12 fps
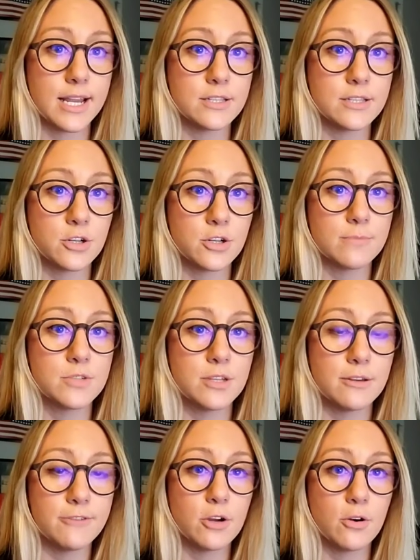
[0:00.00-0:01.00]
in terms
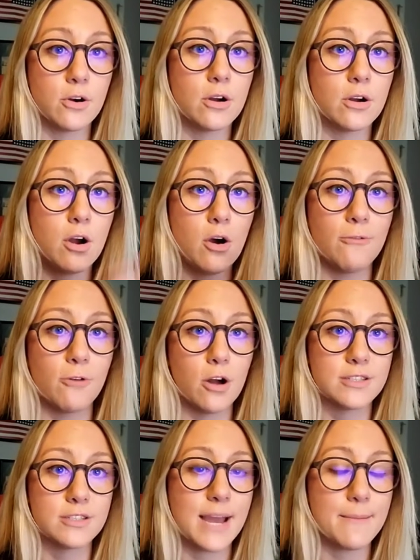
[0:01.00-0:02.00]
of your
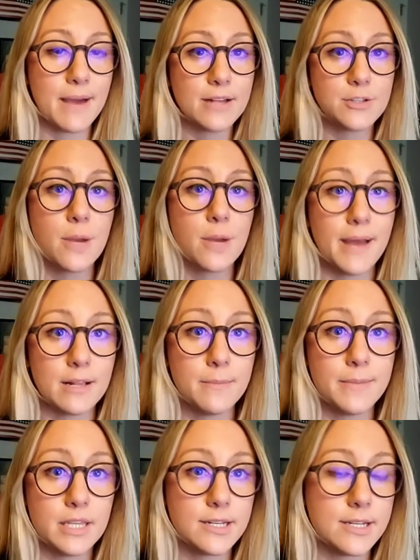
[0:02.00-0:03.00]
overall TypeMatch
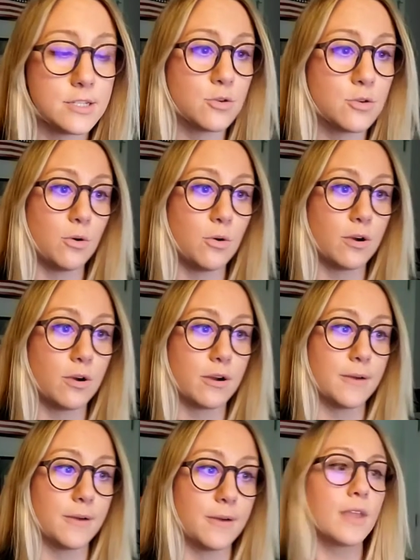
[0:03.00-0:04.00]
compatibility score.
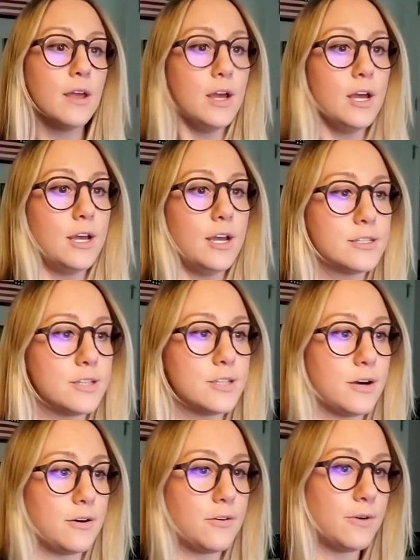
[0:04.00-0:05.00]

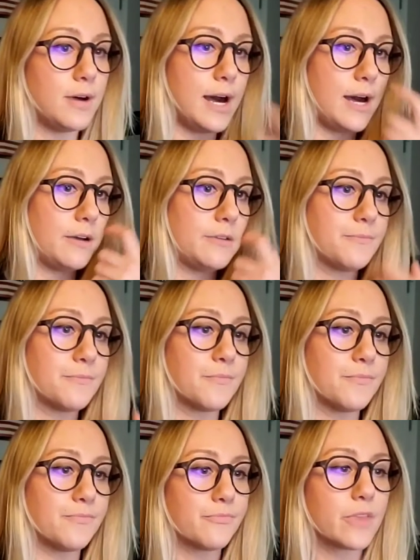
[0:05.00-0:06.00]
So, um,
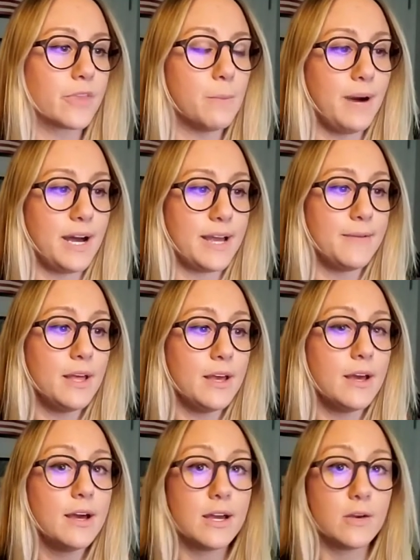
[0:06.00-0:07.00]
but
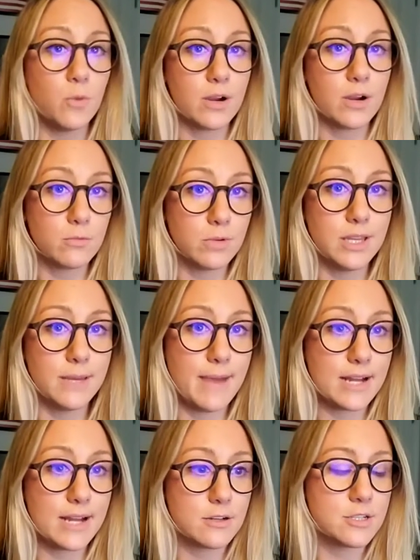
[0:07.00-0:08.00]
where it really
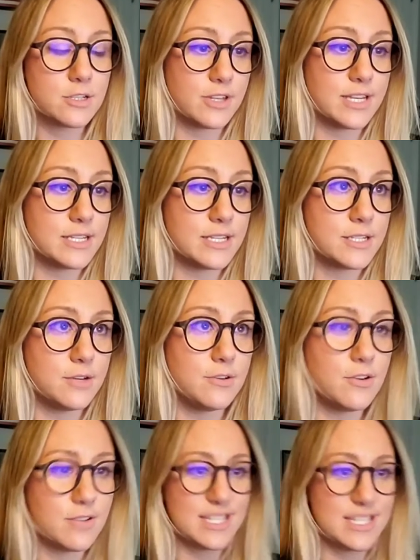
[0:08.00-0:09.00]
matters for these two,
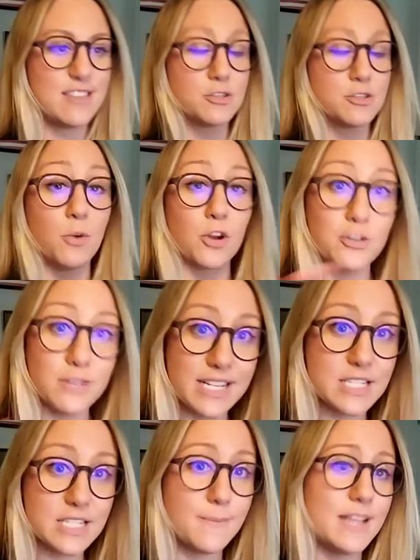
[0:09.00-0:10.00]
you can see there's more
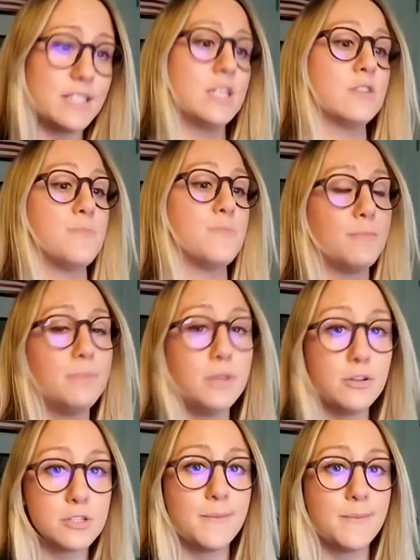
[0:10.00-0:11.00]
green space, there's more blue
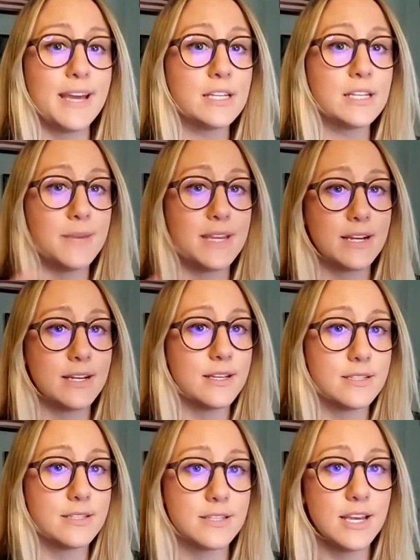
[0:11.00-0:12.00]
space,
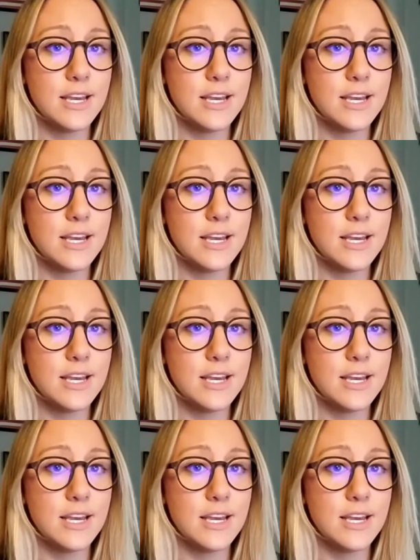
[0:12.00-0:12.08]
because